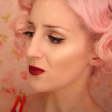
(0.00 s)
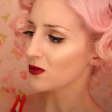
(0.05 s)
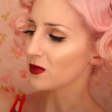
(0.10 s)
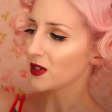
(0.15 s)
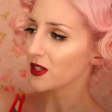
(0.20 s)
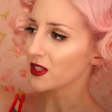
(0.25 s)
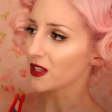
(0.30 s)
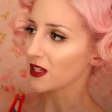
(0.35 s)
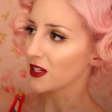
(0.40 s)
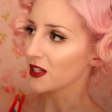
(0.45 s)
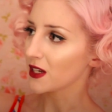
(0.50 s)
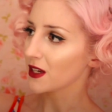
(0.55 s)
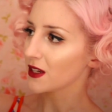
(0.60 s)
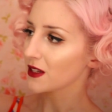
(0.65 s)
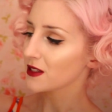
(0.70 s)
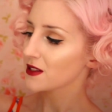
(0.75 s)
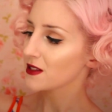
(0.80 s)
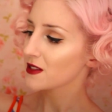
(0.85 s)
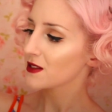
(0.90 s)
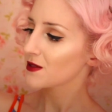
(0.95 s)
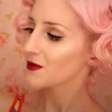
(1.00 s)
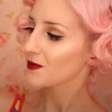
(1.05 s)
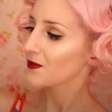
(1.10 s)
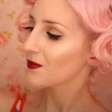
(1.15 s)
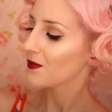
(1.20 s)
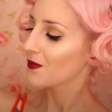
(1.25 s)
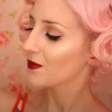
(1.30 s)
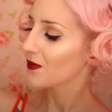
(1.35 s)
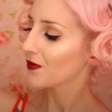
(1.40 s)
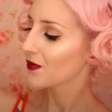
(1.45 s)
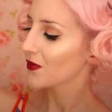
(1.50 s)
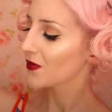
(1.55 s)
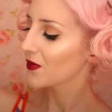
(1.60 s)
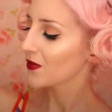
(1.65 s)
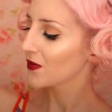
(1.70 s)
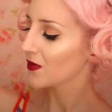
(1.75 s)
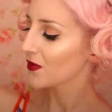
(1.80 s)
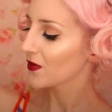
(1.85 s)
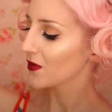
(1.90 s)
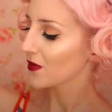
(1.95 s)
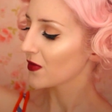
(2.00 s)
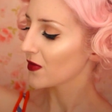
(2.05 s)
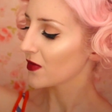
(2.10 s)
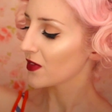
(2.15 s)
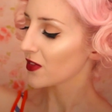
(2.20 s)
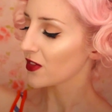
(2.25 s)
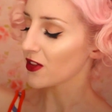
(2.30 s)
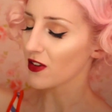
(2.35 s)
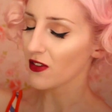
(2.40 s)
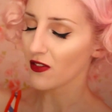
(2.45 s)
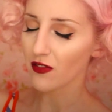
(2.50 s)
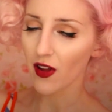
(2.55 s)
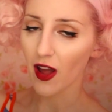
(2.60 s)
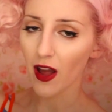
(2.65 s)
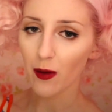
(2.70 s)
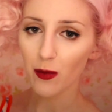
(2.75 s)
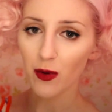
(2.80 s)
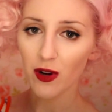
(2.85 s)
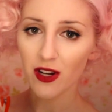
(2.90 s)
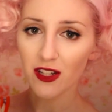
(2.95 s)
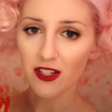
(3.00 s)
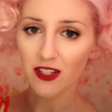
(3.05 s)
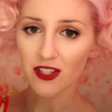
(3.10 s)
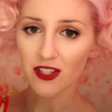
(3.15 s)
Really nice. The fabric